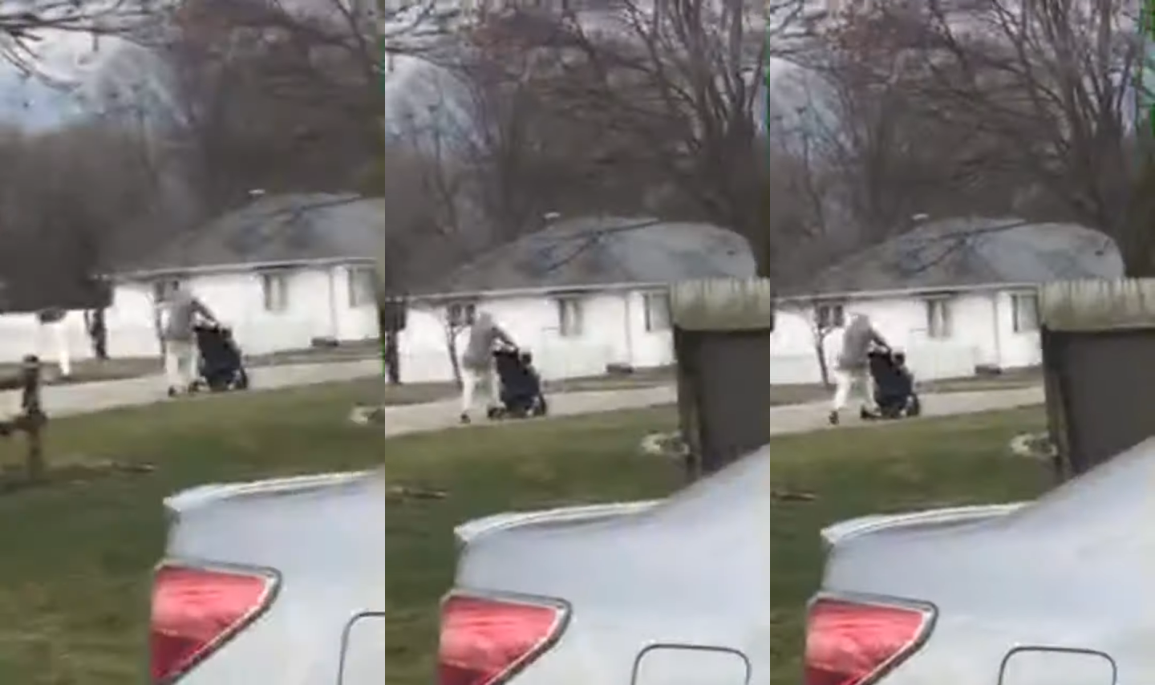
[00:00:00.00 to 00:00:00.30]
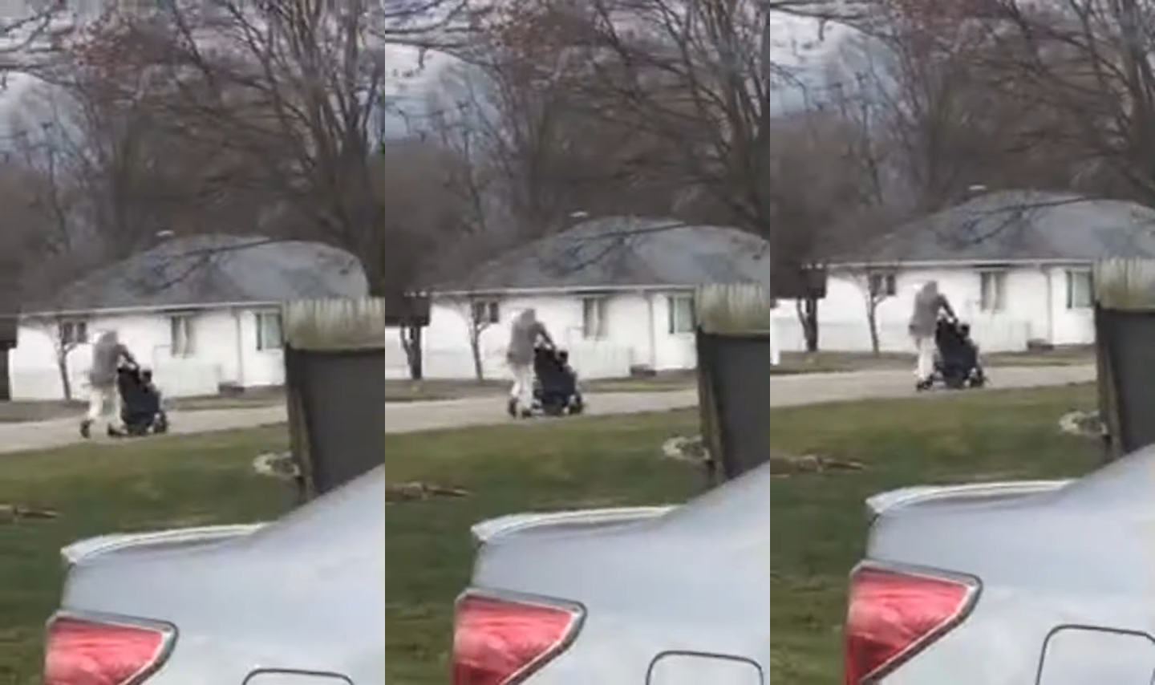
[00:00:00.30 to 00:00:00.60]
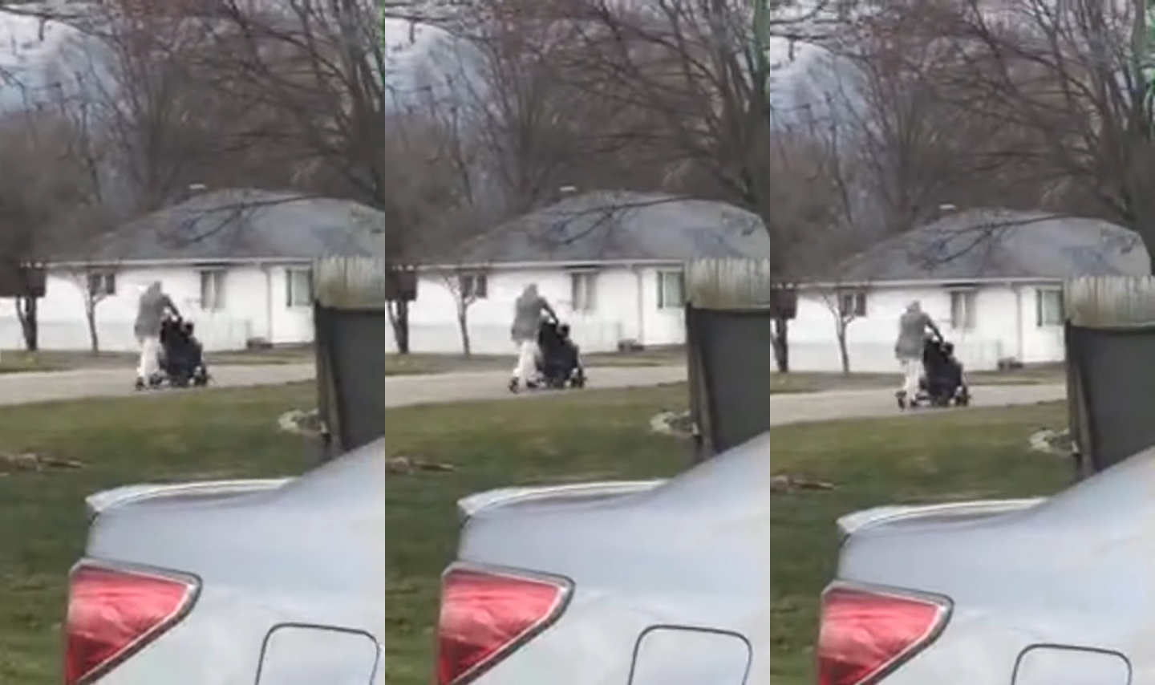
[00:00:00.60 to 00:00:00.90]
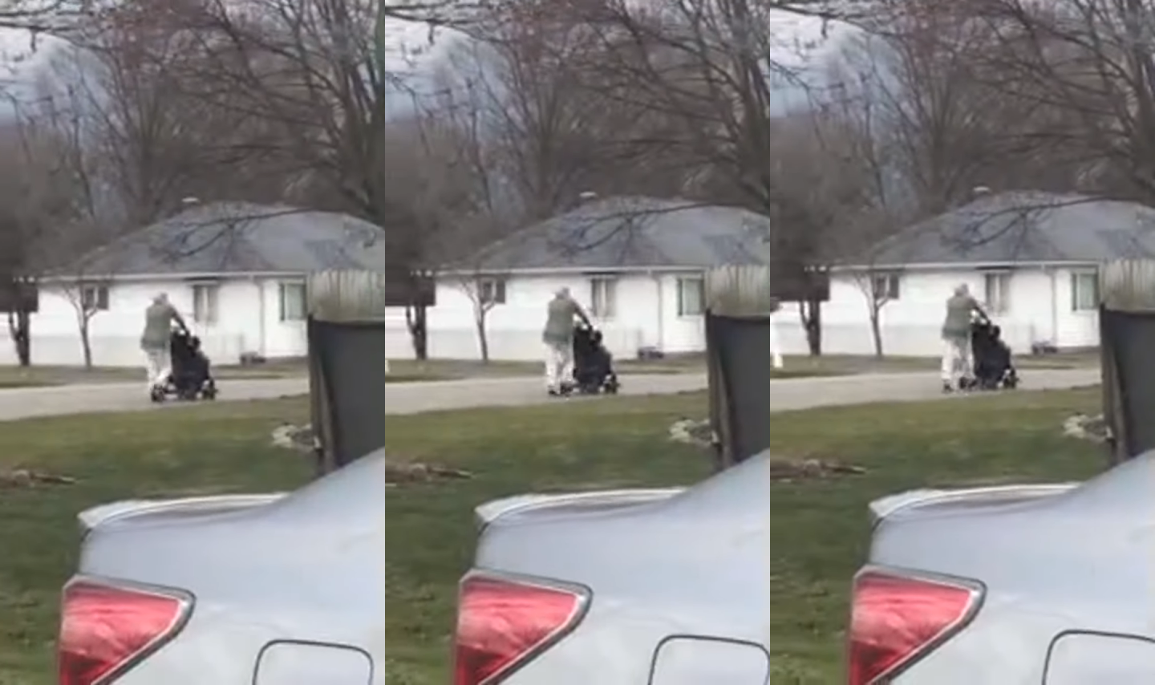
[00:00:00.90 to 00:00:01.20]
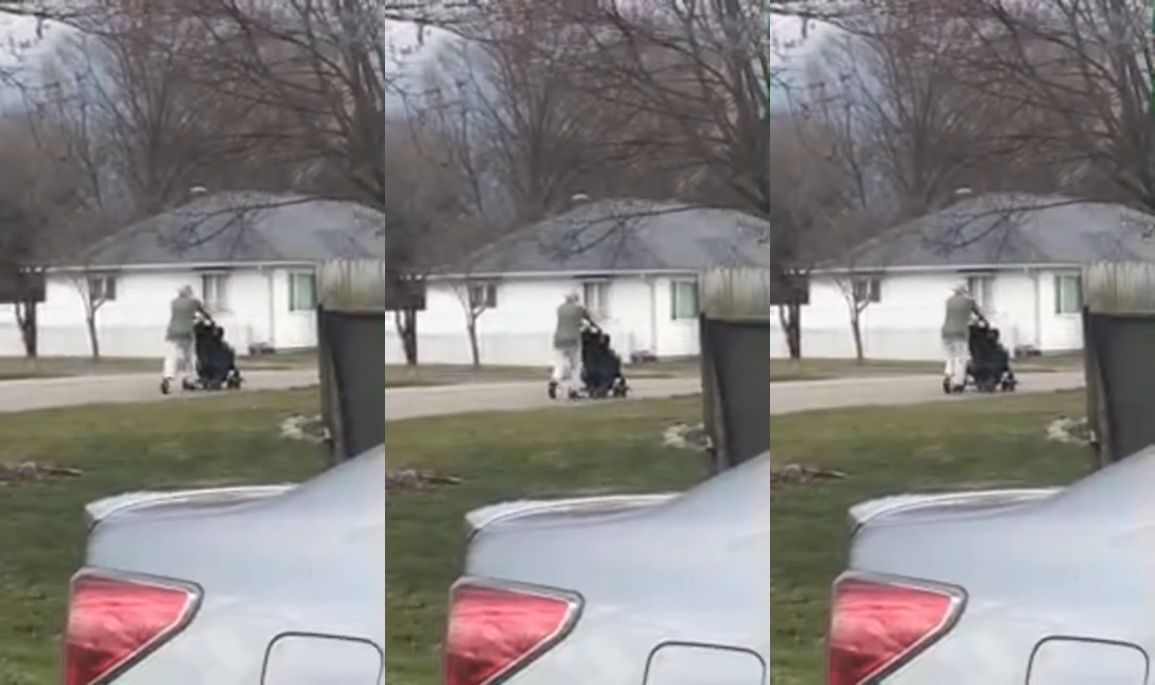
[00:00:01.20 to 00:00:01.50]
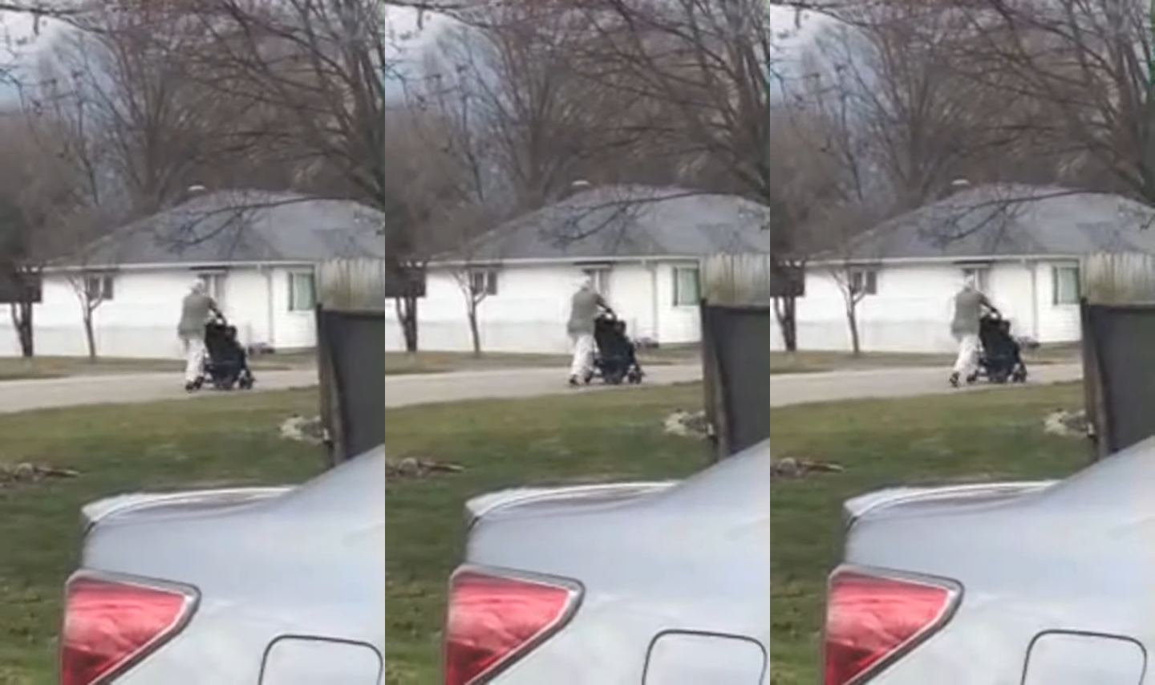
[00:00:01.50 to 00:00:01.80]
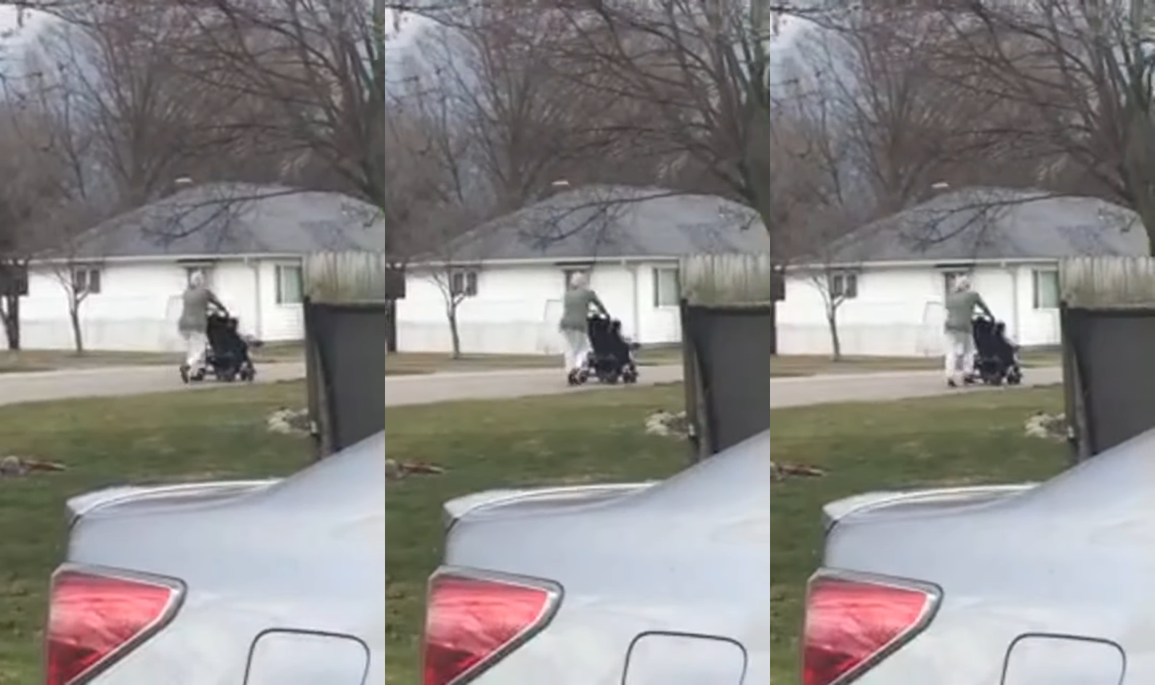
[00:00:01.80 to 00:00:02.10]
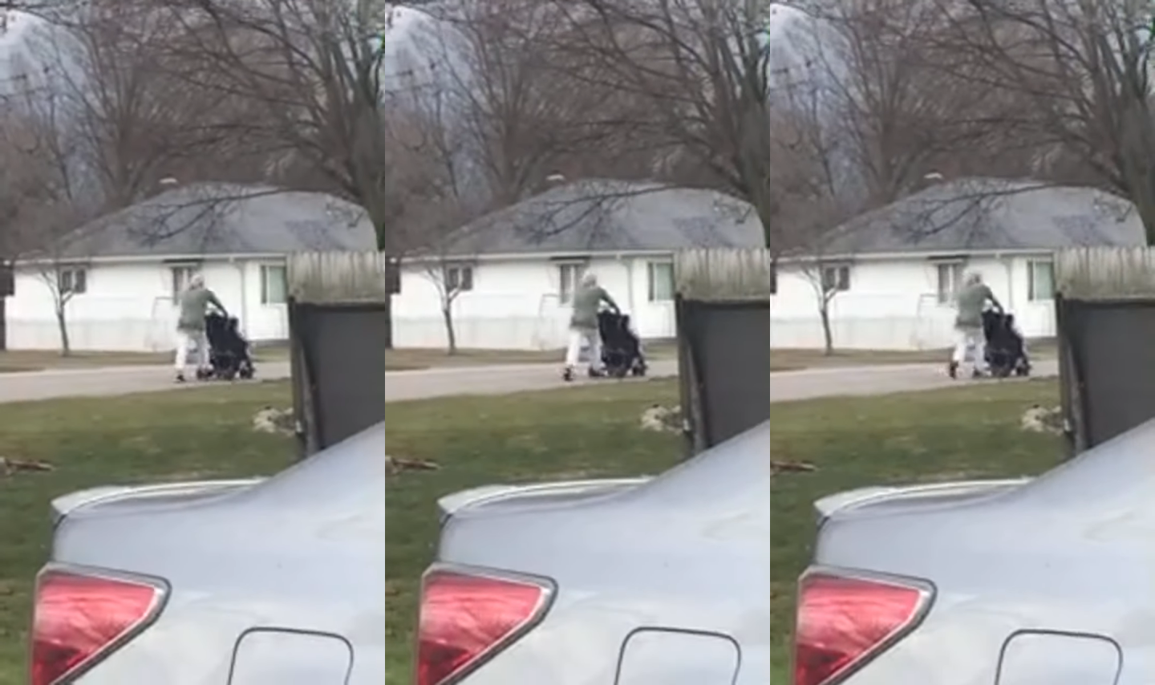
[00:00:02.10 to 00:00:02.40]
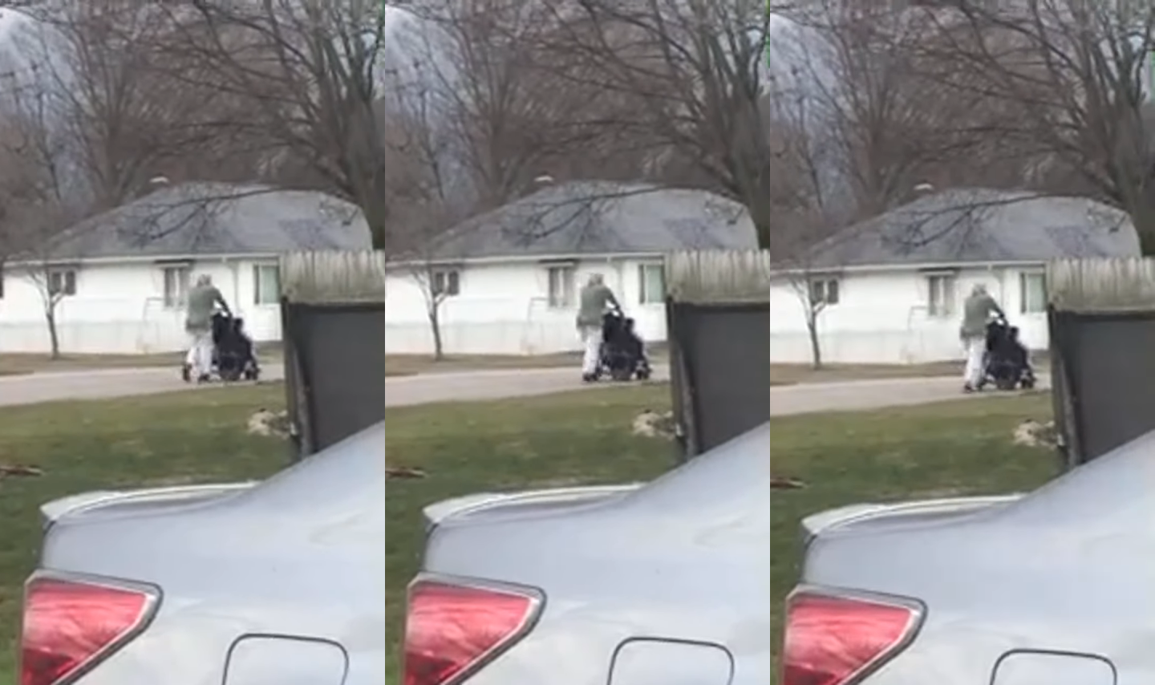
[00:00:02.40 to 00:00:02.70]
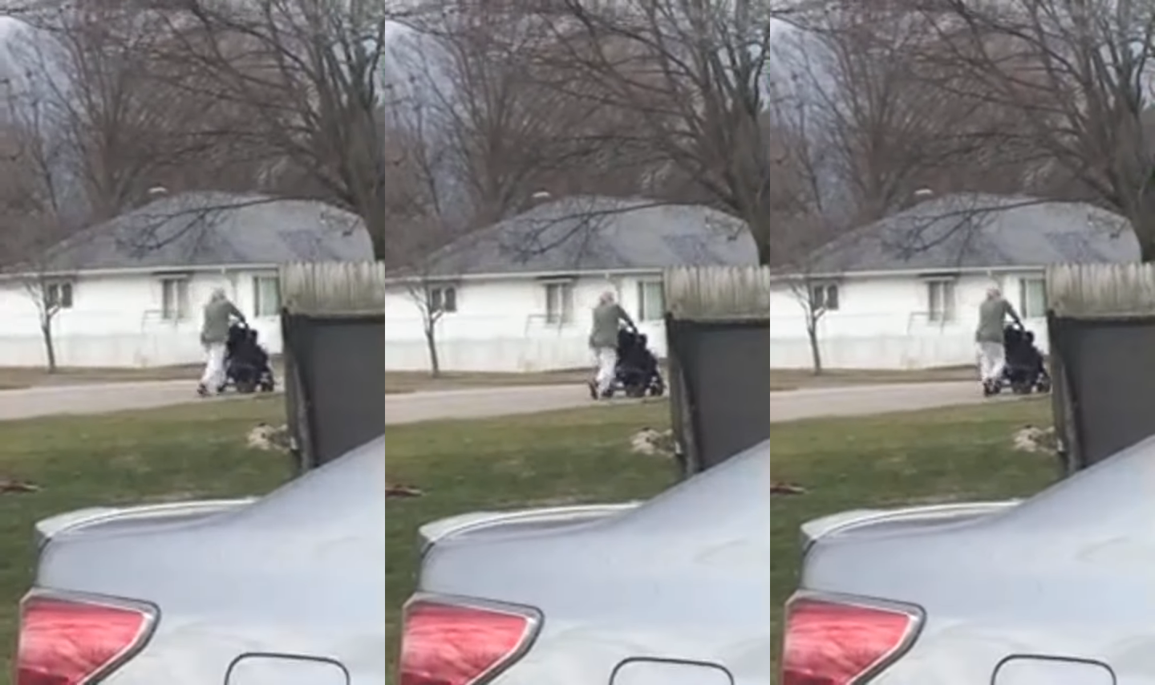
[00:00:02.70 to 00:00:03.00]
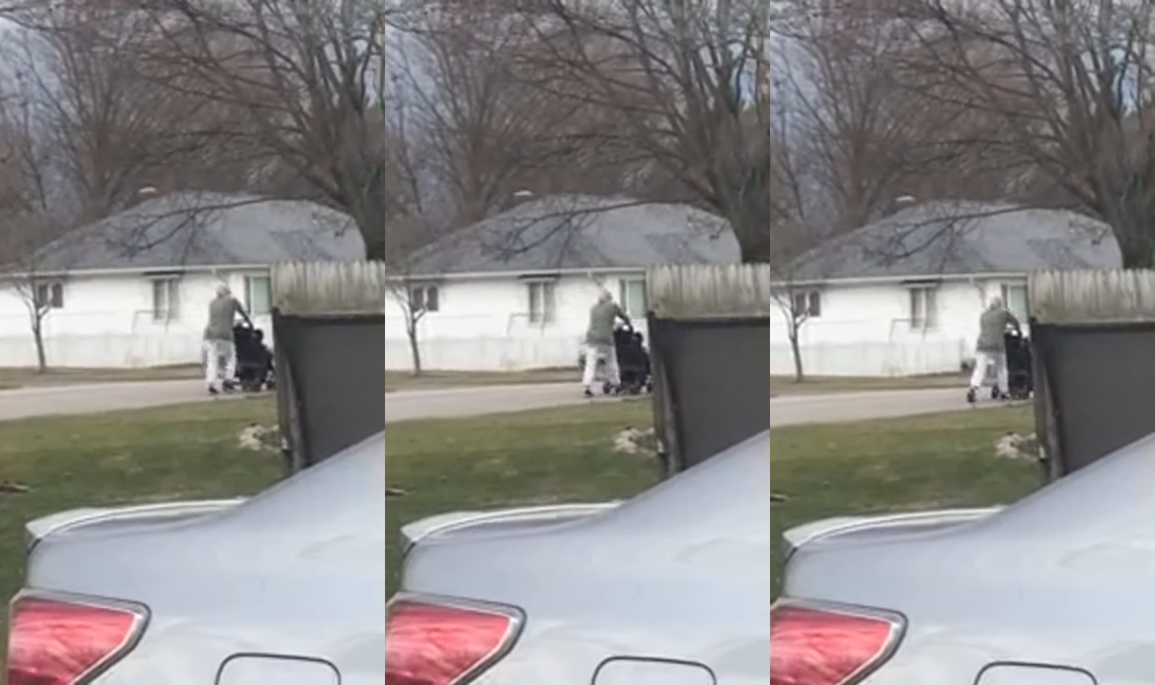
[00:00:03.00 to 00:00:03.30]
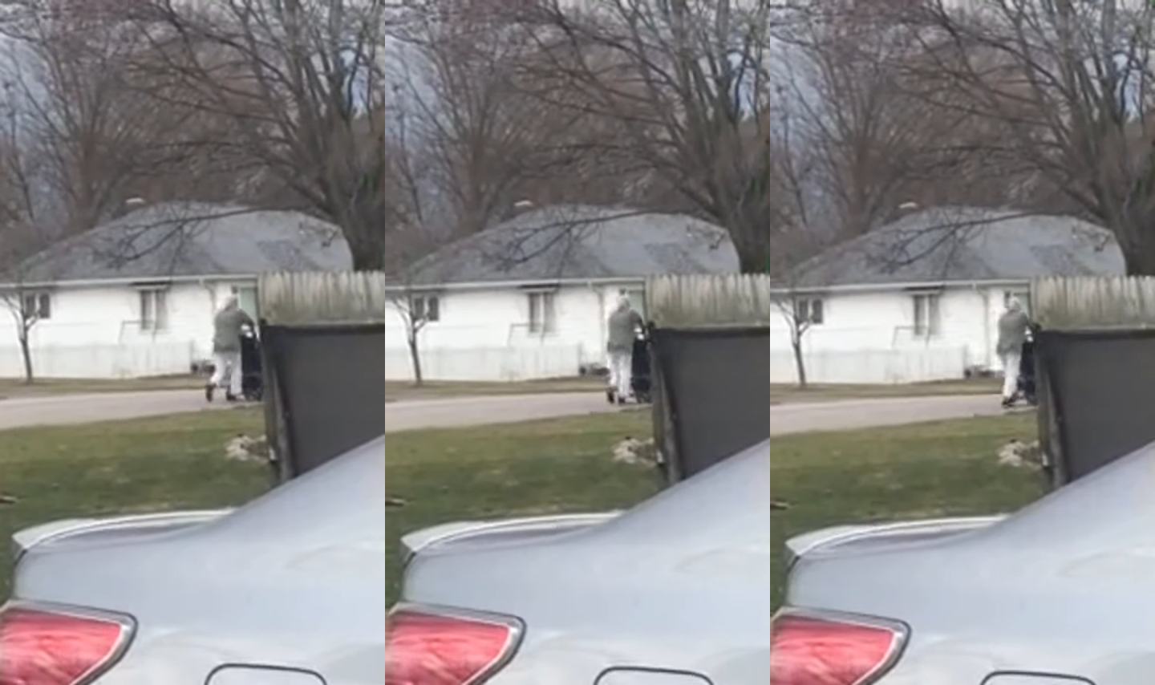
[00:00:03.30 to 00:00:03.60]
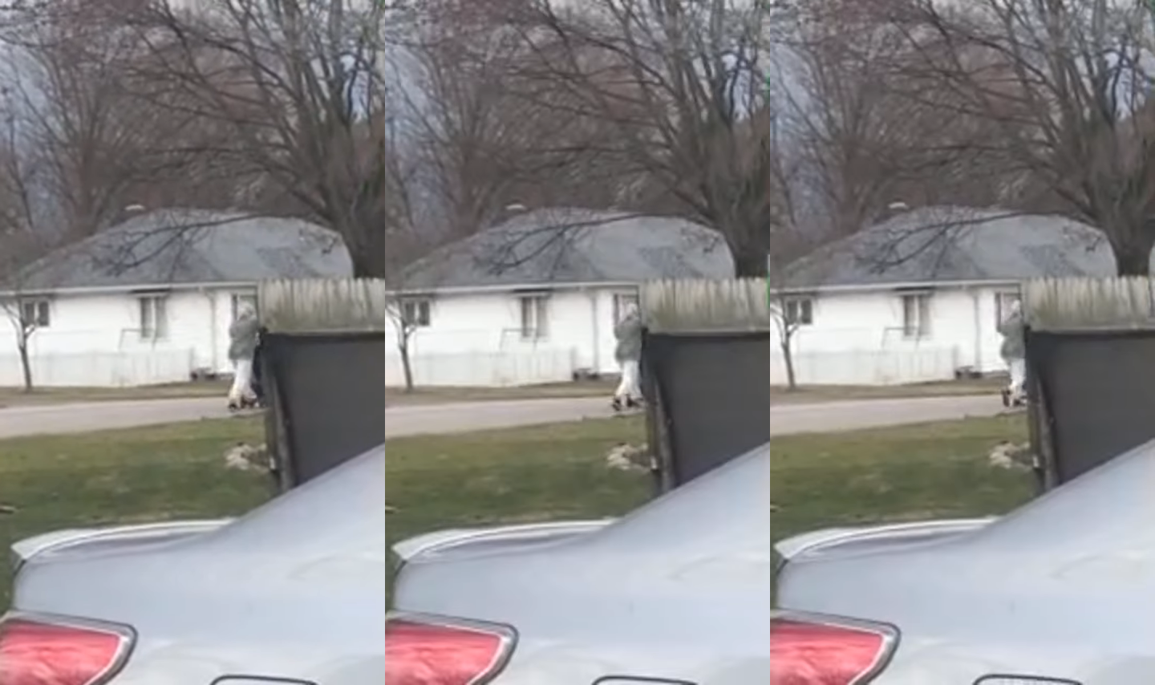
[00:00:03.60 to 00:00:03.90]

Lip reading: (no speaker visible)